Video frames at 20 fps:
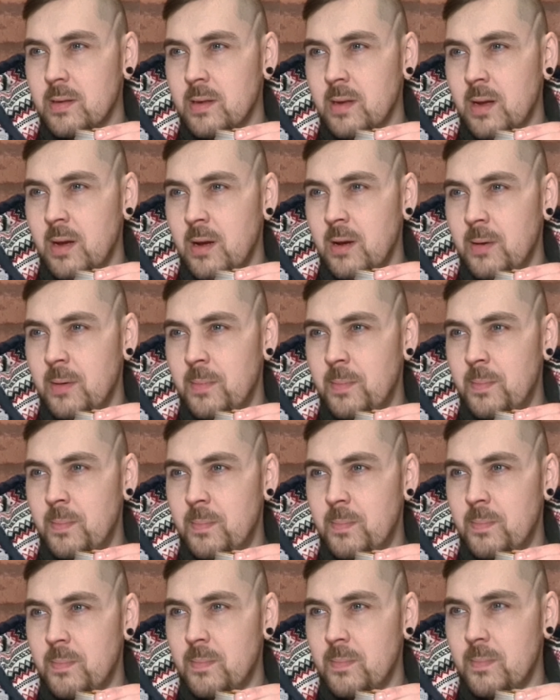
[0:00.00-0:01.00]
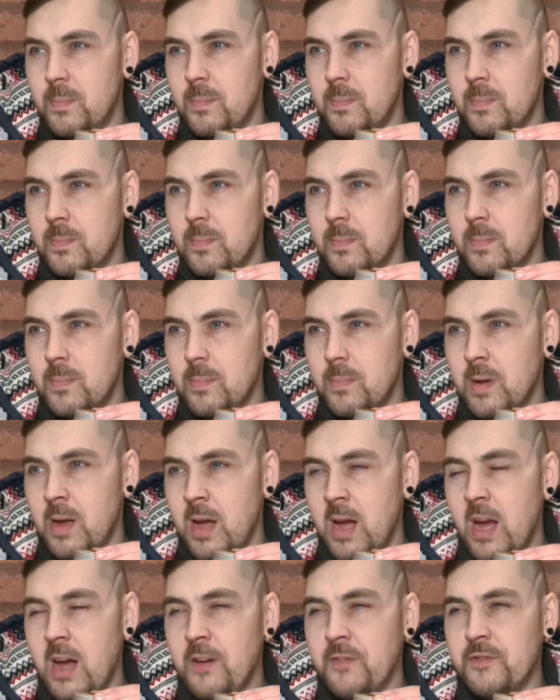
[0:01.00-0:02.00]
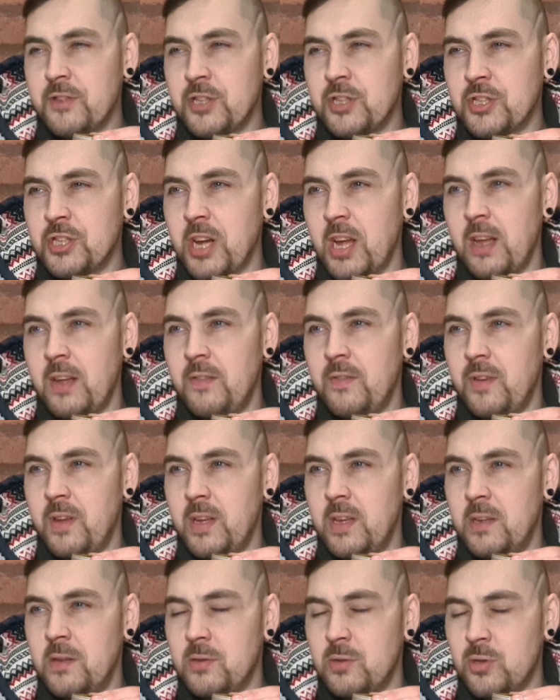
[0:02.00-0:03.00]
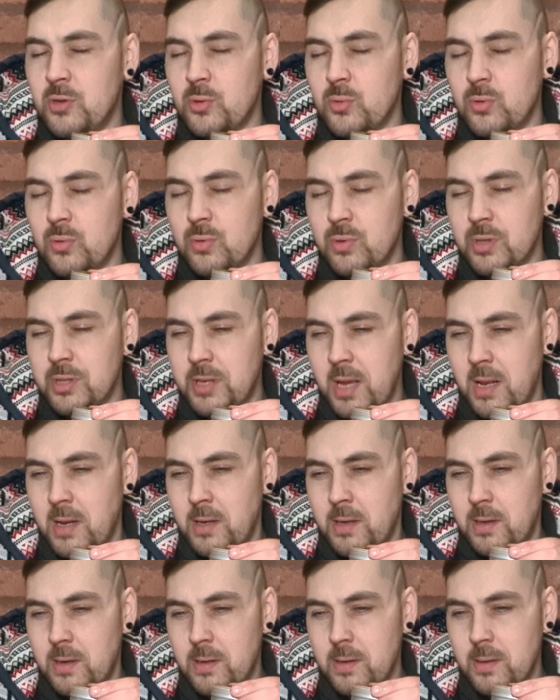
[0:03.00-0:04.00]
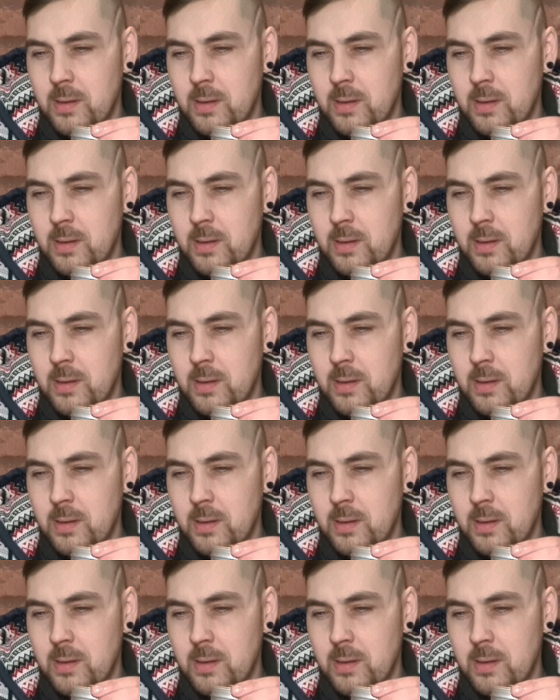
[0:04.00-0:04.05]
um aftershavey sort of scent.